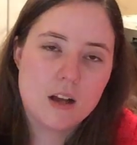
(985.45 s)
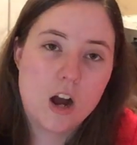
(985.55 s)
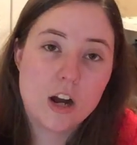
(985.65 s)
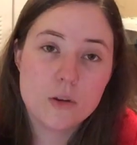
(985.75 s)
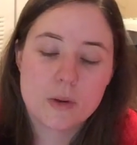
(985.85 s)

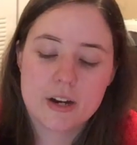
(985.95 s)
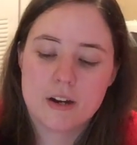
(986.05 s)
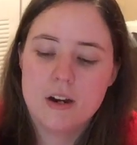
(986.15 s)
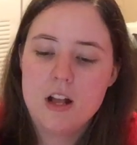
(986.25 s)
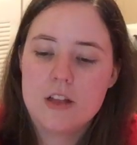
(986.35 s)

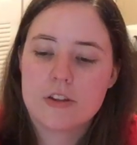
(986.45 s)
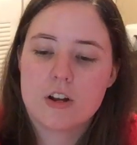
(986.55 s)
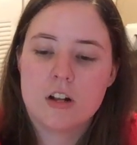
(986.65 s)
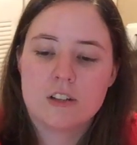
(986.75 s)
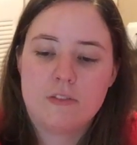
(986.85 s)
hardware, they're
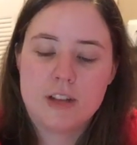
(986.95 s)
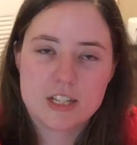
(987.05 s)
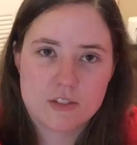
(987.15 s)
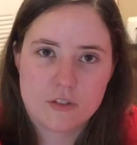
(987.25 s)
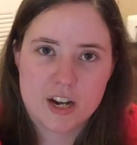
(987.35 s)
called
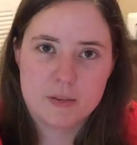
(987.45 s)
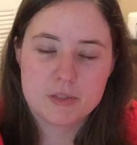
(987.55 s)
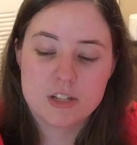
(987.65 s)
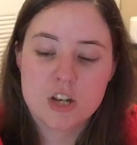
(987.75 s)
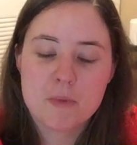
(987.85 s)
flex frames.
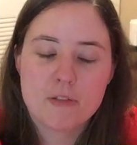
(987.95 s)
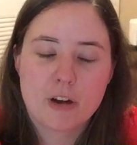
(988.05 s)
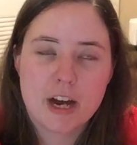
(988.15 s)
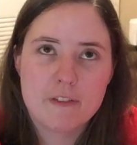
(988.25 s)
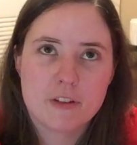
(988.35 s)
It took me
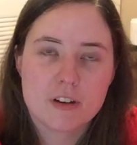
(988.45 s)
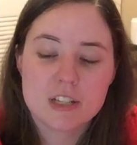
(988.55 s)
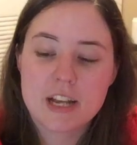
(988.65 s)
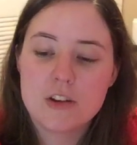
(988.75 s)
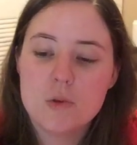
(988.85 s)
forever because
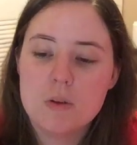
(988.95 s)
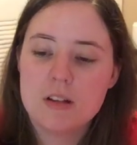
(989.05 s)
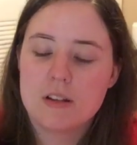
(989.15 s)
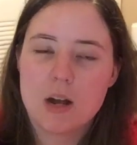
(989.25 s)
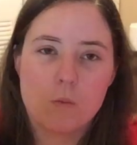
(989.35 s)
I knew
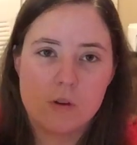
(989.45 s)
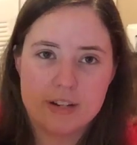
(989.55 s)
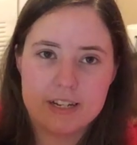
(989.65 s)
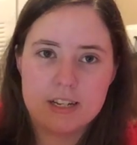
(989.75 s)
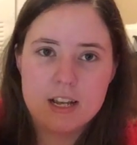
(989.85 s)
what I
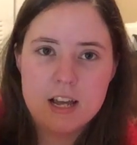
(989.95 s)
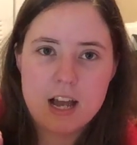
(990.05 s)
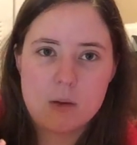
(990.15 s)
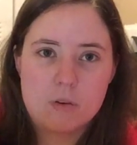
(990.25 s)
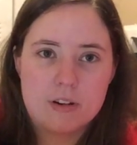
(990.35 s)
wanted.
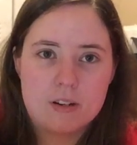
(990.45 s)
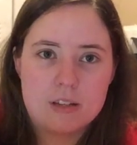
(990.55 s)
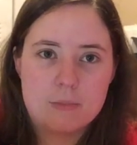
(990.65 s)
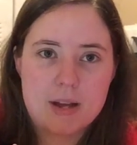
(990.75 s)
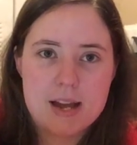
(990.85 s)
I wanted
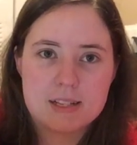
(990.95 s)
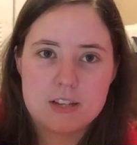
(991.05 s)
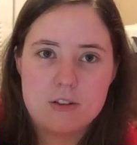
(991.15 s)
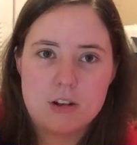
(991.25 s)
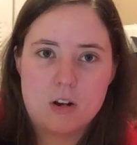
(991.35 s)
the bags that
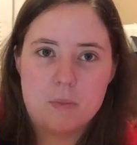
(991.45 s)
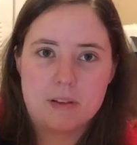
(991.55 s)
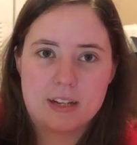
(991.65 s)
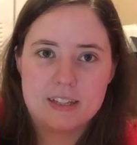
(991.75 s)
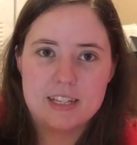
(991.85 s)
you could open
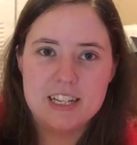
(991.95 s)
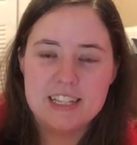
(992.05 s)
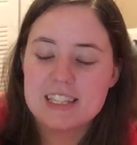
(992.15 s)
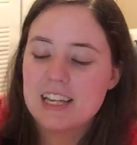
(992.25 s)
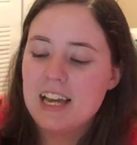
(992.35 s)
like
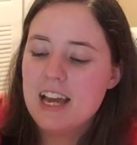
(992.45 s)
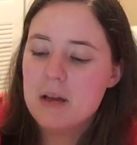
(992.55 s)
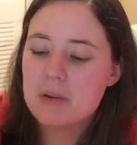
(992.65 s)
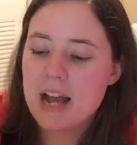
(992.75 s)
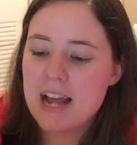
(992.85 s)
this,
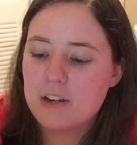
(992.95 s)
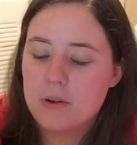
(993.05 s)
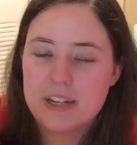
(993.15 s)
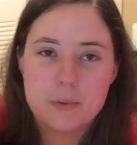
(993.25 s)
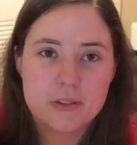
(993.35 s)
but I had no
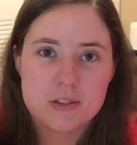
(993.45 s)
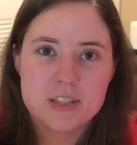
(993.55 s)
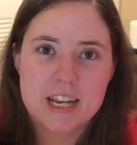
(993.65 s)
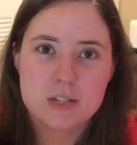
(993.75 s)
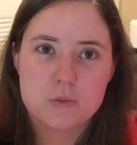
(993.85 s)
idea what those
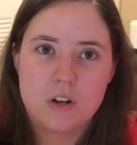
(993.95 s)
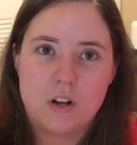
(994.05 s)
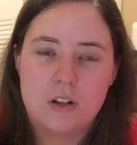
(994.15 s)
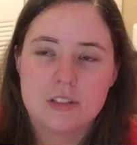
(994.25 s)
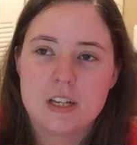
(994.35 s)
things were
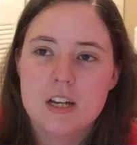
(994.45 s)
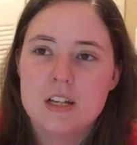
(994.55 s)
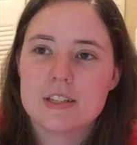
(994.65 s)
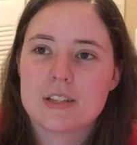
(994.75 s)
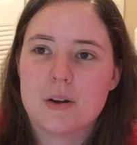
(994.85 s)
called.
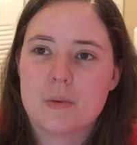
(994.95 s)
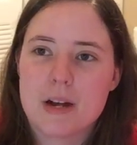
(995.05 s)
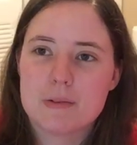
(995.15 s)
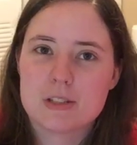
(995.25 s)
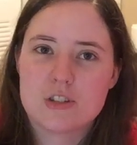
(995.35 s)
So when I
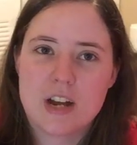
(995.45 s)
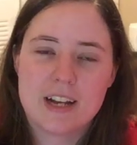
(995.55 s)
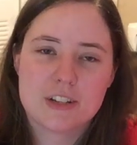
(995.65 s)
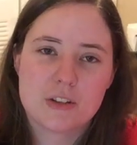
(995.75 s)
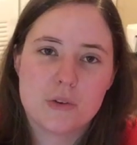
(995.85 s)
was trying
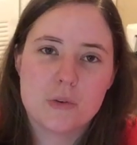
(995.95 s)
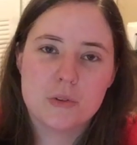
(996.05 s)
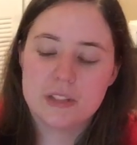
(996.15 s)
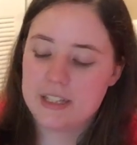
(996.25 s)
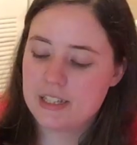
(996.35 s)
to
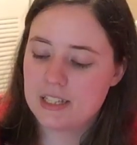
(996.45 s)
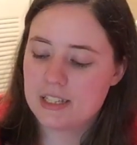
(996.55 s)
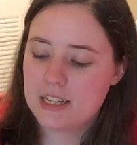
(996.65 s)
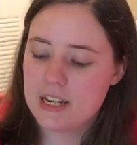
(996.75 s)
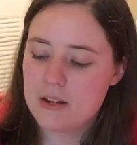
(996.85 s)
Google it to
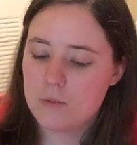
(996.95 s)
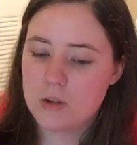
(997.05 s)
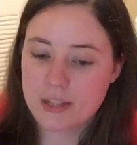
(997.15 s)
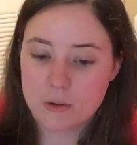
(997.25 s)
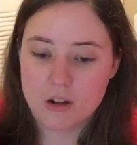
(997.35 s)
see what
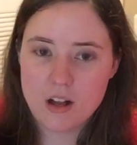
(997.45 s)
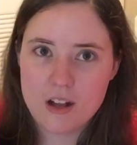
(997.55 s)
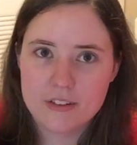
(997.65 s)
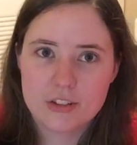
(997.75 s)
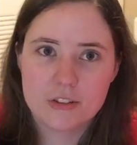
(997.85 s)
they were
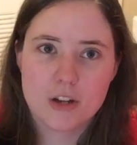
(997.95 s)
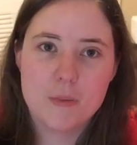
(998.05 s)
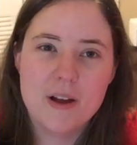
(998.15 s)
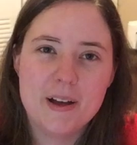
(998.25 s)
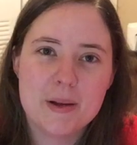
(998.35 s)
called, to look
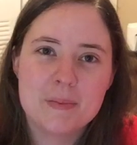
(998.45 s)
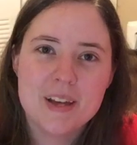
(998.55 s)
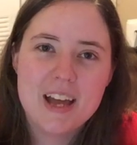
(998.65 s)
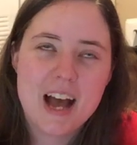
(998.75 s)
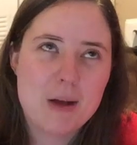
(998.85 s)
them up,
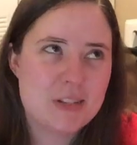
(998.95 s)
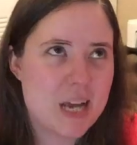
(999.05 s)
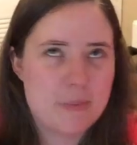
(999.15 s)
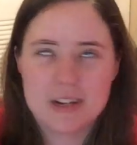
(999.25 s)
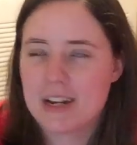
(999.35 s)
I was
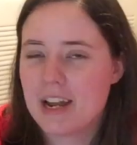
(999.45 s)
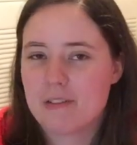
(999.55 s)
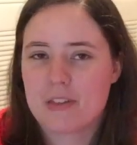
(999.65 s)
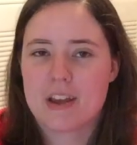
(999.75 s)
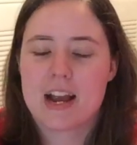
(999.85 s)
typing in
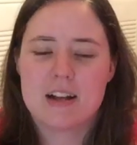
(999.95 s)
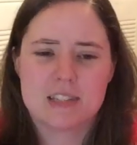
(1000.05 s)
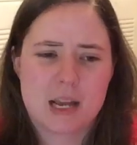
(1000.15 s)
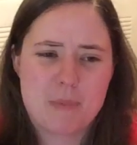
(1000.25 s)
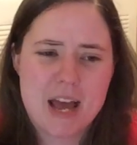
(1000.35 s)
everything. I was
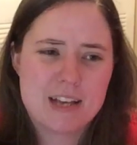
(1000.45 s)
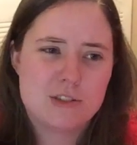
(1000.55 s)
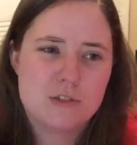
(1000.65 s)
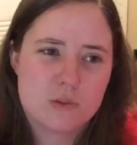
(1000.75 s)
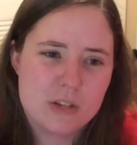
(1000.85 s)
like, bags you
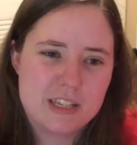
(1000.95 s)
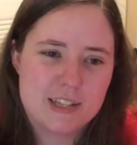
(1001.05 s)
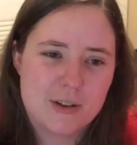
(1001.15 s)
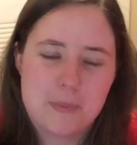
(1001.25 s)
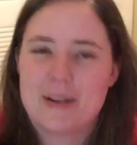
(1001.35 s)
squeeze to
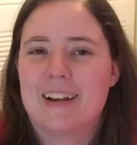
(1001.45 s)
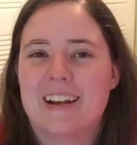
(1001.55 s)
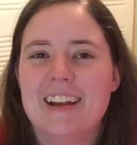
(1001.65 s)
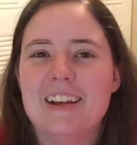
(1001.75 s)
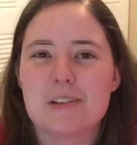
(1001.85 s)
open,
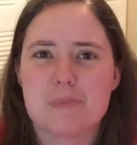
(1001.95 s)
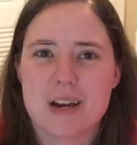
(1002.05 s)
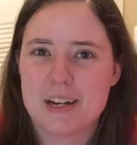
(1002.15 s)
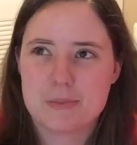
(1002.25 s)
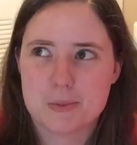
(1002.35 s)
and it was
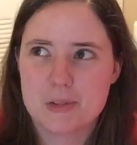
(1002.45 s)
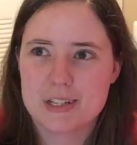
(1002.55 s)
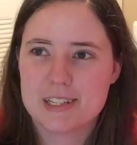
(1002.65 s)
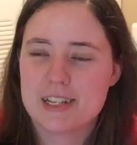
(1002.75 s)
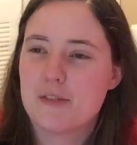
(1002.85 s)
bringing up some
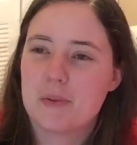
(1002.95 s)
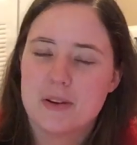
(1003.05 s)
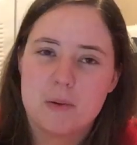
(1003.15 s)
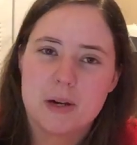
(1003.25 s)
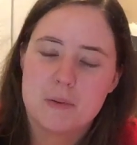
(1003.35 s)
weird stuff, but
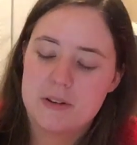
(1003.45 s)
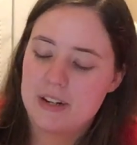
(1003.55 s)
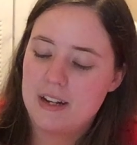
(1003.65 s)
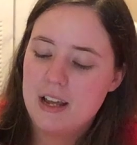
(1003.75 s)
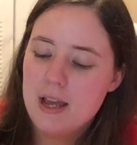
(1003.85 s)
not what I
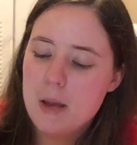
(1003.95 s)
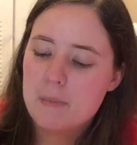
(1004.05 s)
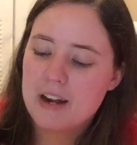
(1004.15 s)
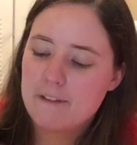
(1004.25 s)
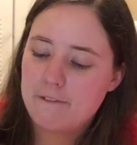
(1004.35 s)
wanted.
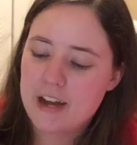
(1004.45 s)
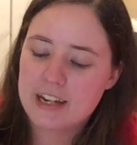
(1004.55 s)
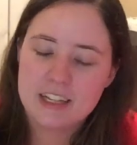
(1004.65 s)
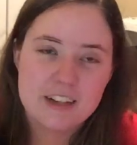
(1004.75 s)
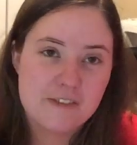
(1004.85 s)
But I
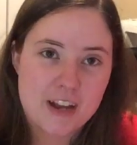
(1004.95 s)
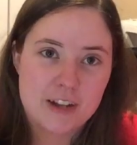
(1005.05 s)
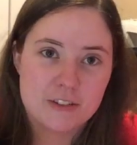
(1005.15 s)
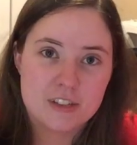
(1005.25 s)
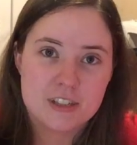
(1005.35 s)
finally
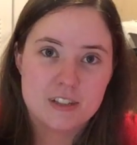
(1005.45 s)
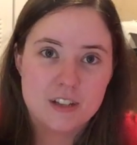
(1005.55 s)
found,